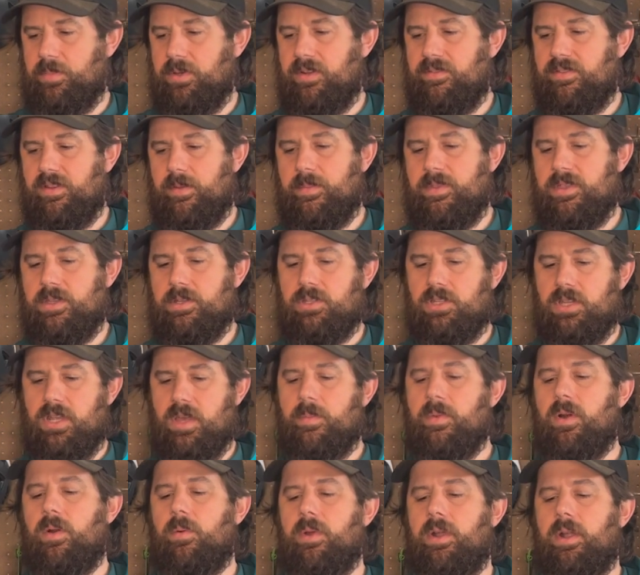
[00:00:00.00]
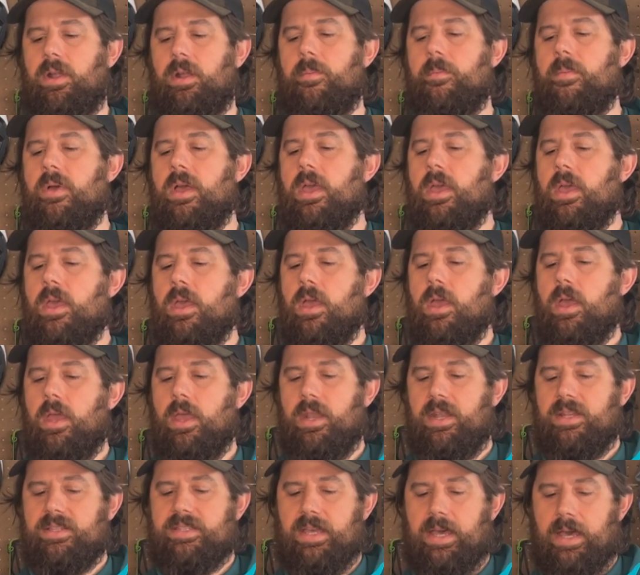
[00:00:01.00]
but if I'm in the gym, I'll wear them
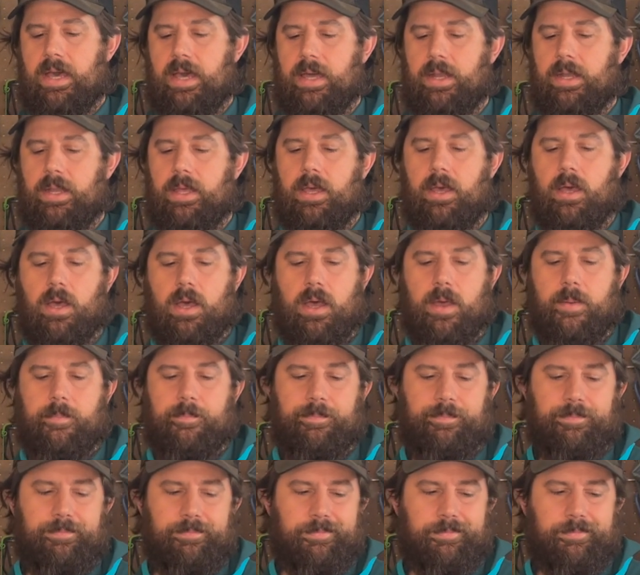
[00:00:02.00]
and it's hot. And